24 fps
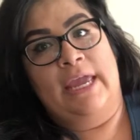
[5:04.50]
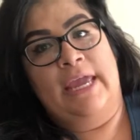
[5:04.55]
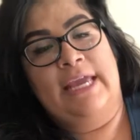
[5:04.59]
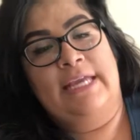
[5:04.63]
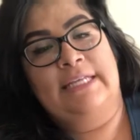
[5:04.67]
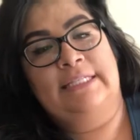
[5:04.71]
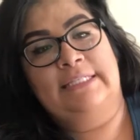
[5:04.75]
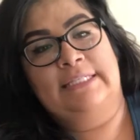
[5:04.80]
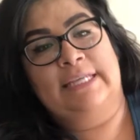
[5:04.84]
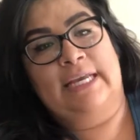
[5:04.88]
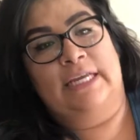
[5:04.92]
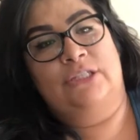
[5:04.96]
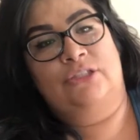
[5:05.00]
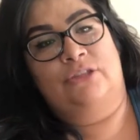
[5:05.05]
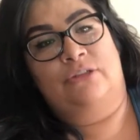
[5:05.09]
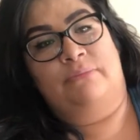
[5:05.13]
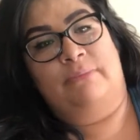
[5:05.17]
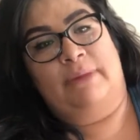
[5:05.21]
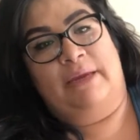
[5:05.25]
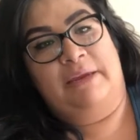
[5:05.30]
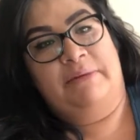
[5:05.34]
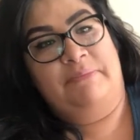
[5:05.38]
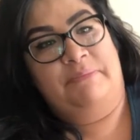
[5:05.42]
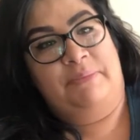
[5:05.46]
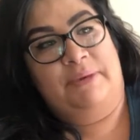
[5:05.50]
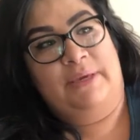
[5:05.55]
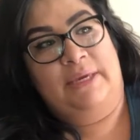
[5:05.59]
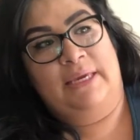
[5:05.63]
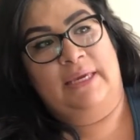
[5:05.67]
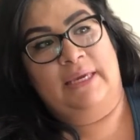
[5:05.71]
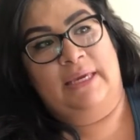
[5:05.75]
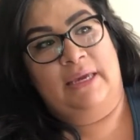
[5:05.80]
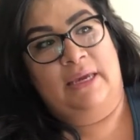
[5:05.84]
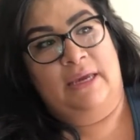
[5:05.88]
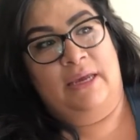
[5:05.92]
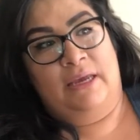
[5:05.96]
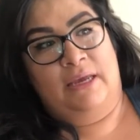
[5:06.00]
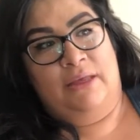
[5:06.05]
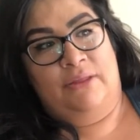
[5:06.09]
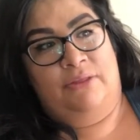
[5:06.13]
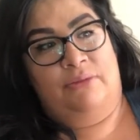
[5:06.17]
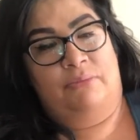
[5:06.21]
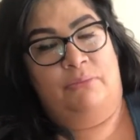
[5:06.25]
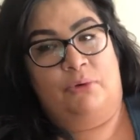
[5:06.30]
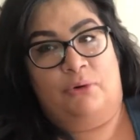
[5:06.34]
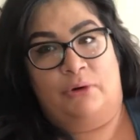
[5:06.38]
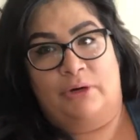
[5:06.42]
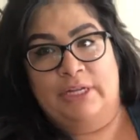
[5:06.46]
His schedule might be,
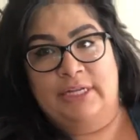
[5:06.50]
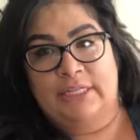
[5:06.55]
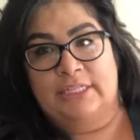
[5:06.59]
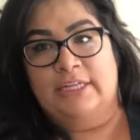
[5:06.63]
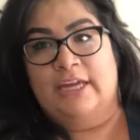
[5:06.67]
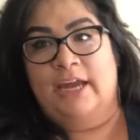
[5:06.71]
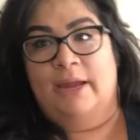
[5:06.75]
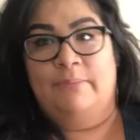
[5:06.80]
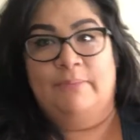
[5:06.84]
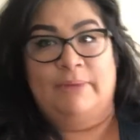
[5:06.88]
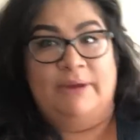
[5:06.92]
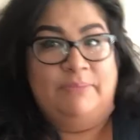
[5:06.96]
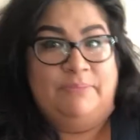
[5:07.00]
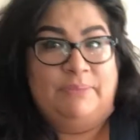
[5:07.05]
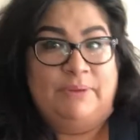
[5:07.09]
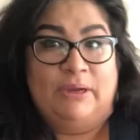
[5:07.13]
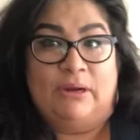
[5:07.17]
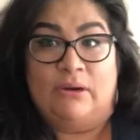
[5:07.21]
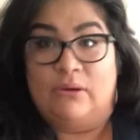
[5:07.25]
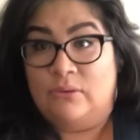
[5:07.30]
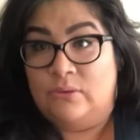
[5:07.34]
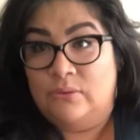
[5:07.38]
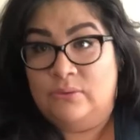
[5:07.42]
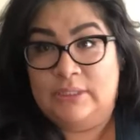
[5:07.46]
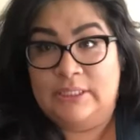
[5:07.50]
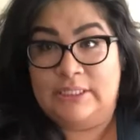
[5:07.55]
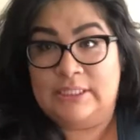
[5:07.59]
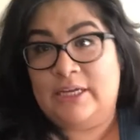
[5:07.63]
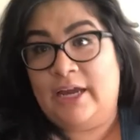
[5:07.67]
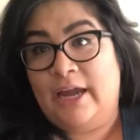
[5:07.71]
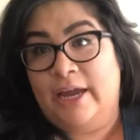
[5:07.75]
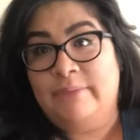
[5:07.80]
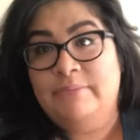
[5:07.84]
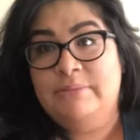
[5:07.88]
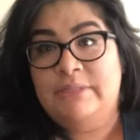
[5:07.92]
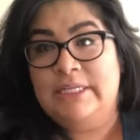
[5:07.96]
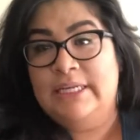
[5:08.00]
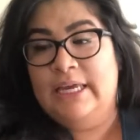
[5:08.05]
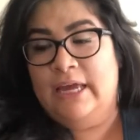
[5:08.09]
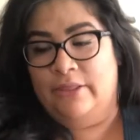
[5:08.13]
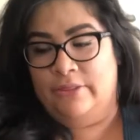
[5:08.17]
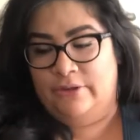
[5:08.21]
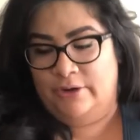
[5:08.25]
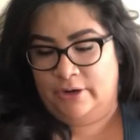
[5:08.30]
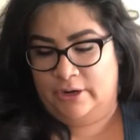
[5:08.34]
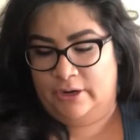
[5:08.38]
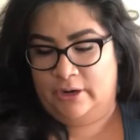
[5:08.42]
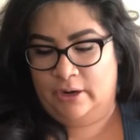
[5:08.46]
the morning time might be our only time
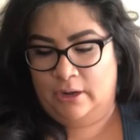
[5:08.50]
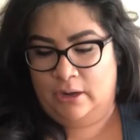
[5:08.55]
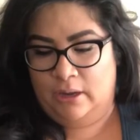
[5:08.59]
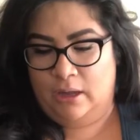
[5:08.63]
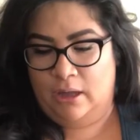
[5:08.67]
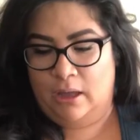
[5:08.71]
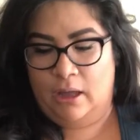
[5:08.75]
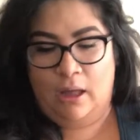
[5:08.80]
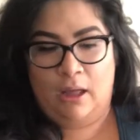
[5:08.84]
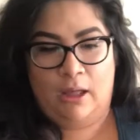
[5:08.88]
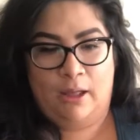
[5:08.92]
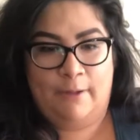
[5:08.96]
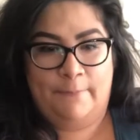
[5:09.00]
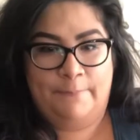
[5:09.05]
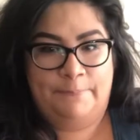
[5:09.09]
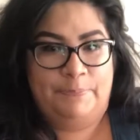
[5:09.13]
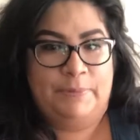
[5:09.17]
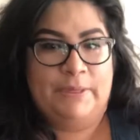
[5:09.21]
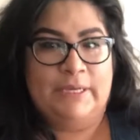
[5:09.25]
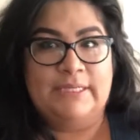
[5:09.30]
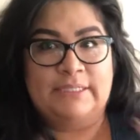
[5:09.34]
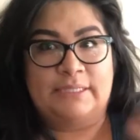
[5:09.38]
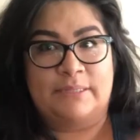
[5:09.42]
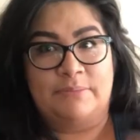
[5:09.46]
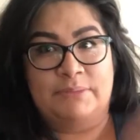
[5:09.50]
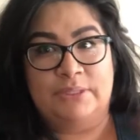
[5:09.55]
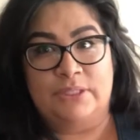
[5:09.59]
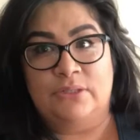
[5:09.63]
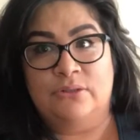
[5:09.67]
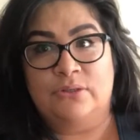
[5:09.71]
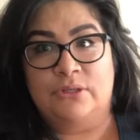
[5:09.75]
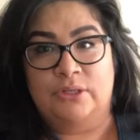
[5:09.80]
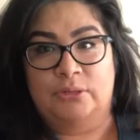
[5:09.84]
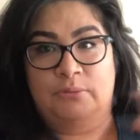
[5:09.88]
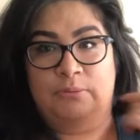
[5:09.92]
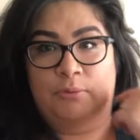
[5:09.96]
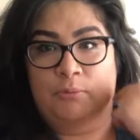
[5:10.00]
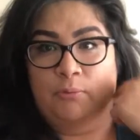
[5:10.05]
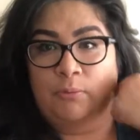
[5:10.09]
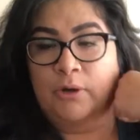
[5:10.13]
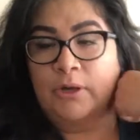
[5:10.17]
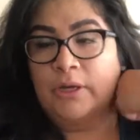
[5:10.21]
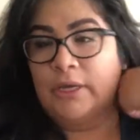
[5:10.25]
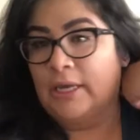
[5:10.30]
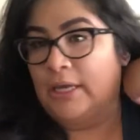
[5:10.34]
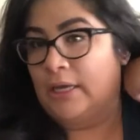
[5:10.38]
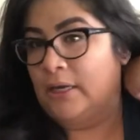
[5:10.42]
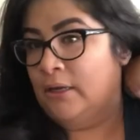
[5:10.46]
together um, because I'm still gonna be
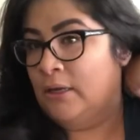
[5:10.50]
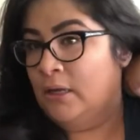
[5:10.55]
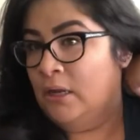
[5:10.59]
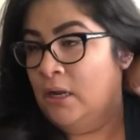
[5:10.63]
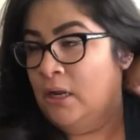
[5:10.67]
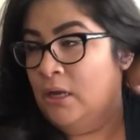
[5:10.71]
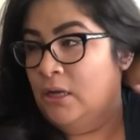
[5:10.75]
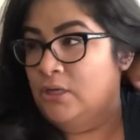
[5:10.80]
working.